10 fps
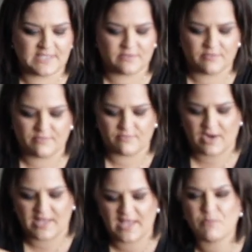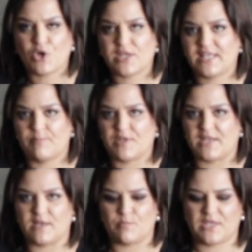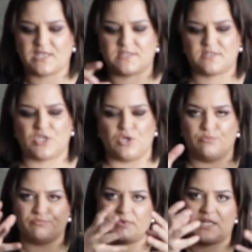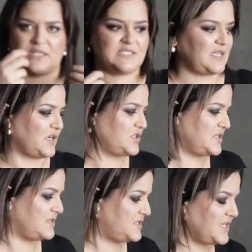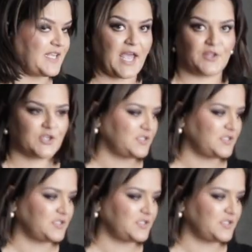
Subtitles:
it right here. I'm going to keep it in because, you know, at least they are together.